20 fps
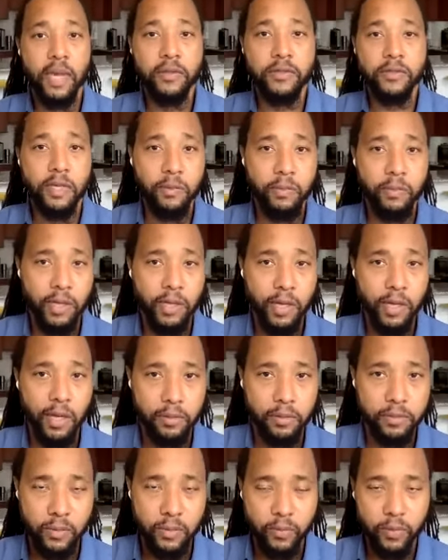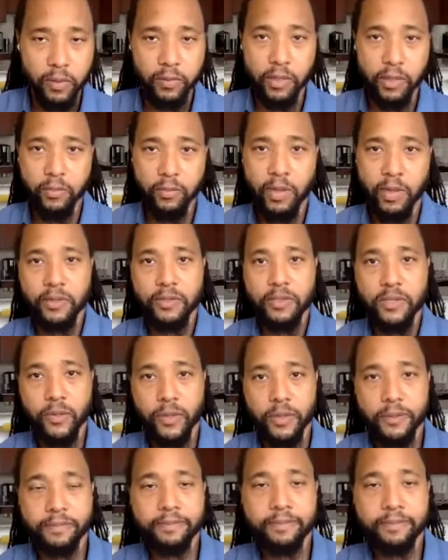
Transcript: housekeeping items, and we'll get right into it.